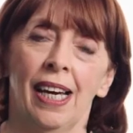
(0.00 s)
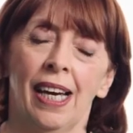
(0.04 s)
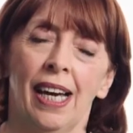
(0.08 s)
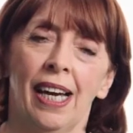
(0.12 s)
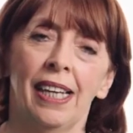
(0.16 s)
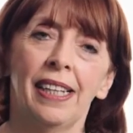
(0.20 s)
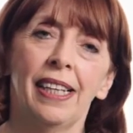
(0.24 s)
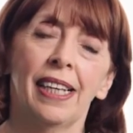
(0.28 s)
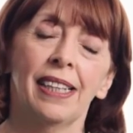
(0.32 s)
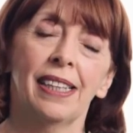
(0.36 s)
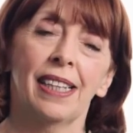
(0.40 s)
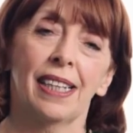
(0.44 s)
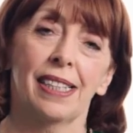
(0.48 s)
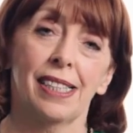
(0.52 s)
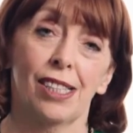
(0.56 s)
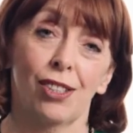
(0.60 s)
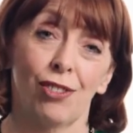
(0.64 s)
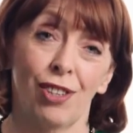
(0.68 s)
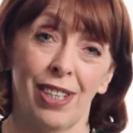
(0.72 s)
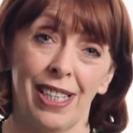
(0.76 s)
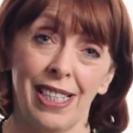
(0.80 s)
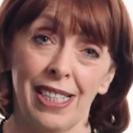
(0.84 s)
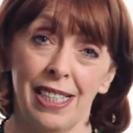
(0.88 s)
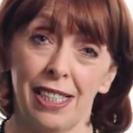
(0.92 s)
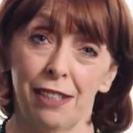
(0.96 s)
I think that it's
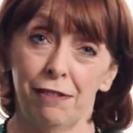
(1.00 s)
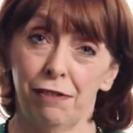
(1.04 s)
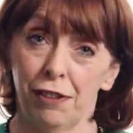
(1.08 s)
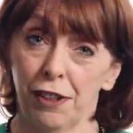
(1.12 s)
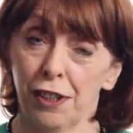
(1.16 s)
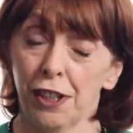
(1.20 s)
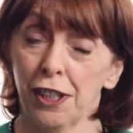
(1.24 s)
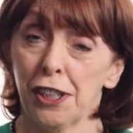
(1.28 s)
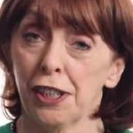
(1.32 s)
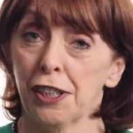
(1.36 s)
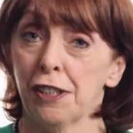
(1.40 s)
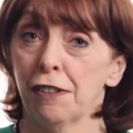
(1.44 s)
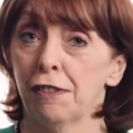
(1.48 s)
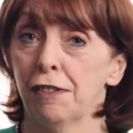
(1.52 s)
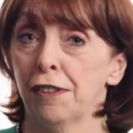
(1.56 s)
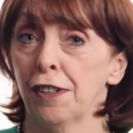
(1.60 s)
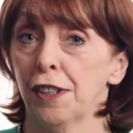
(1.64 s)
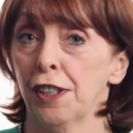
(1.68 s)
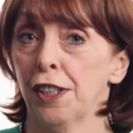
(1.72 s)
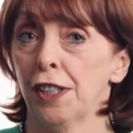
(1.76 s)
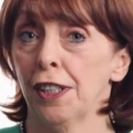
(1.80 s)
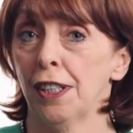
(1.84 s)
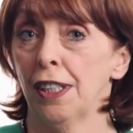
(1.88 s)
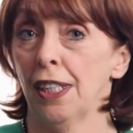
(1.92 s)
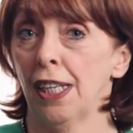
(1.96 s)
really difficult
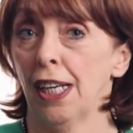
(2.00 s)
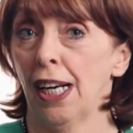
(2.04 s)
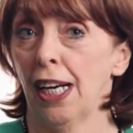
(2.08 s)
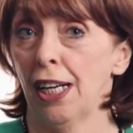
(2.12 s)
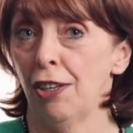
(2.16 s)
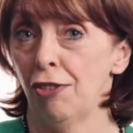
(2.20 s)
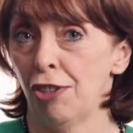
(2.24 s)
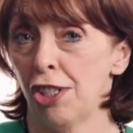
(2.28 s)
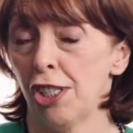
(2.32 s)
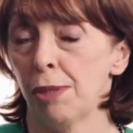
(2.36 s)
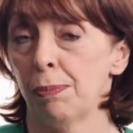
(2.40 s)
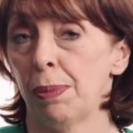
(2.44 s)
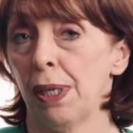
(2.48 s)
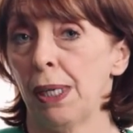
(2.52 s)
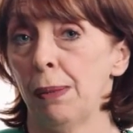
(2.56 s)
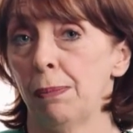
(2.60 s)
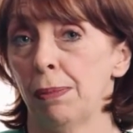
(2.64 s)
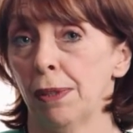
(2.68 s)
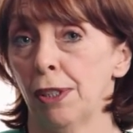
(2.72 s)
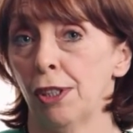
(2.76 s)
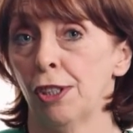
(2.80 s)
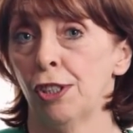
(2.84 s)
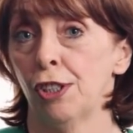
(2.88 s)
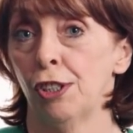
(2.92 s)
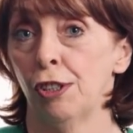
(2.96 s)
for Irish
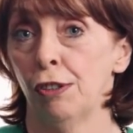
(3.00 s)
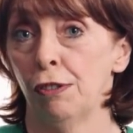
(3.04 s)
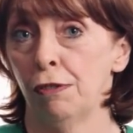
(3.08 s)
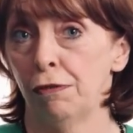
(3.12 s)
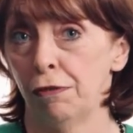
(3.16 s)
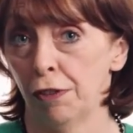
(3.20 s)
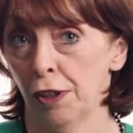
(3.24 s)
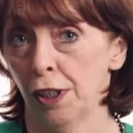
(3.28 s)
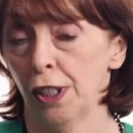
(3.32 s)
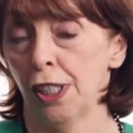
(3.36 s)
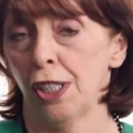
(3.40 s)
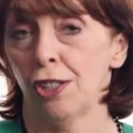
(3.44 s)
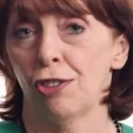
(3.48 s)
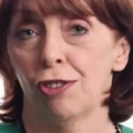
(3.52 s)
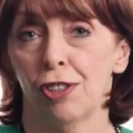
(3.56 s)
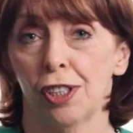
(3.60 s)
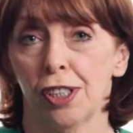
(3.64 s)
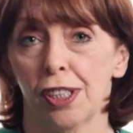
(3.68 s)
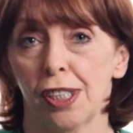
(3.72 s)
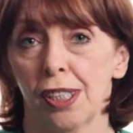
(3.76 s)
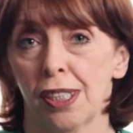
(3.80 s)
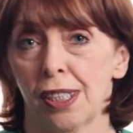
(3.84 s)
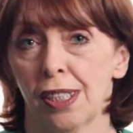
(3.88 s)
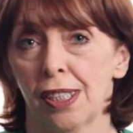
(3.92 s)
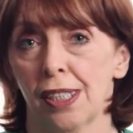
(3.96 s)
people to fully
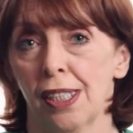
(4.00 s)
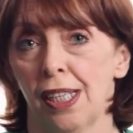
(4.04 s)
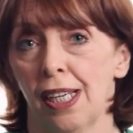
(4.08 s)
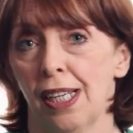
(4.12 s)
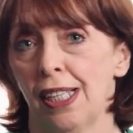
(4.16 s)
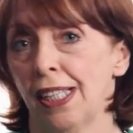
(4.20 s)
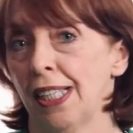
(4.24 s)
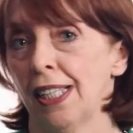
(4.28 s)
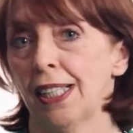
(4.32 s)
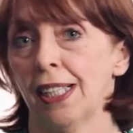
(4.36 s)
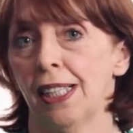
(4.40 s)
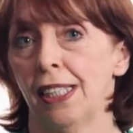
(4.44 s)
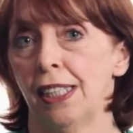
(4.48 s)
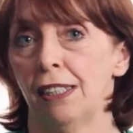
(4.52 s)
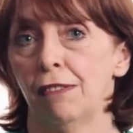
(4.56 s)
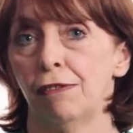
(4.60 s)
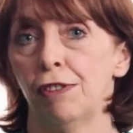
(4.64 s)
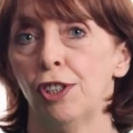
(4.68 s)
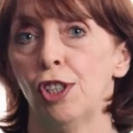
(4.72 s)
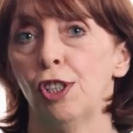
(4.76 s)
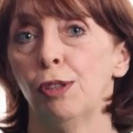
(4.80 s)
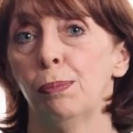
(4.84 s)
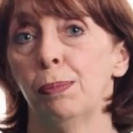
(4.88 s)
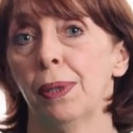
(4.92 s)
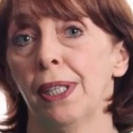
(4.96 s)
trust any kind of
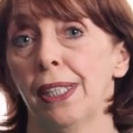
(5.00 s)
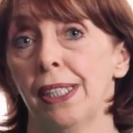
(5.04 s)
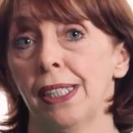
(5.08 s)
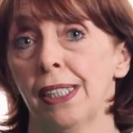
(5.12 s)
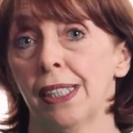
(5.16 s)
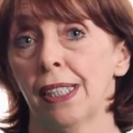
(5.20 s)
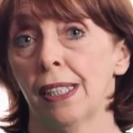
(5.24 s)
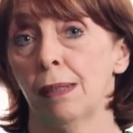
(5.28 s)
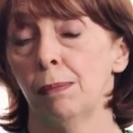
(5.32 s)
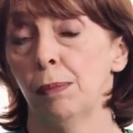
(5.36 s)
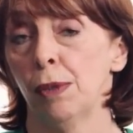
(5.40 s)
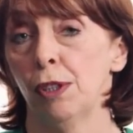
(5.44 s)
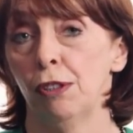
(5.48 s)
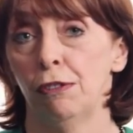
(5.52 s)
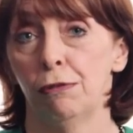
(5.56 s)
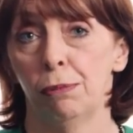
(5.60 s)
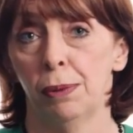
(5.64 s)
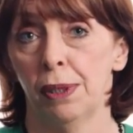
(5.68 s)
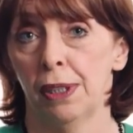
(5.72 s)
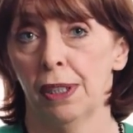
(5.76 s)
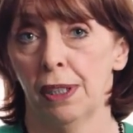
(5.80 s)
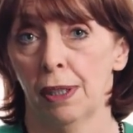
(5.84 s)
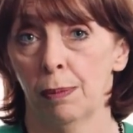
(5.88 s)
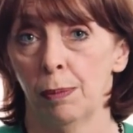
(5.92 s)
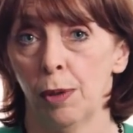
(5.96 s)
new political
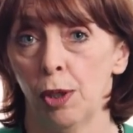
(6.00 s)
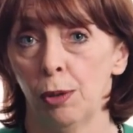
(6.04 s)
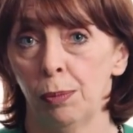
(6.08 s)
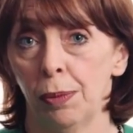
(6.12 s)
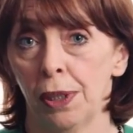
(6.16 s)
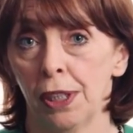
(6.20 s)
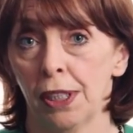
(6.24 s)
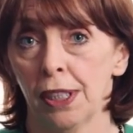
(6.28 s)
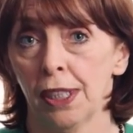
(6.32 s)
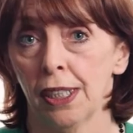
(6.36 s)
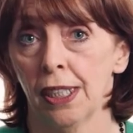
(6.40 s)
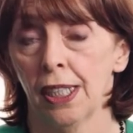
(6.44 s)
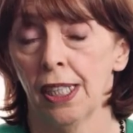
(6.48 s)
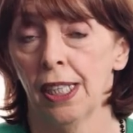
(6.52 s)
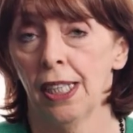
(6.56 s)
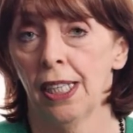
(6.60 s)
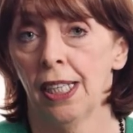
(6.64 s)
movement at the moment,